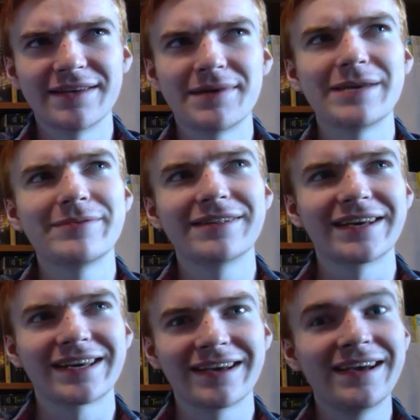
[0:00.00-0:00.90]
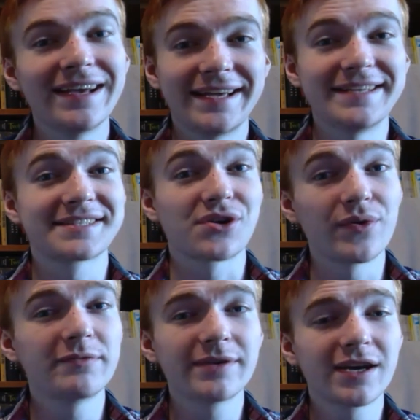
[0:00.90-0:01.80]
maybe, like, he's going
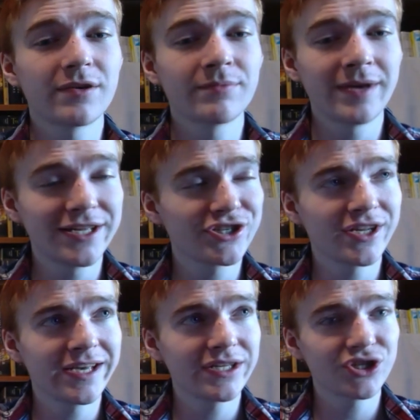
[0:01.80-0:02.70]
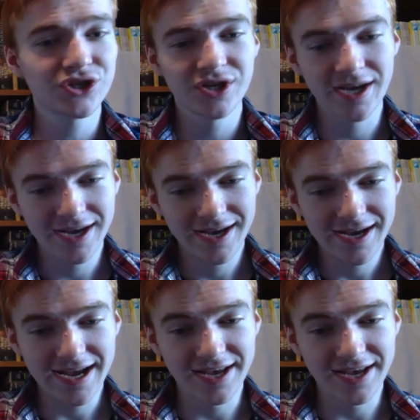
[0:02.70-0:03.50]
to become Agent H, and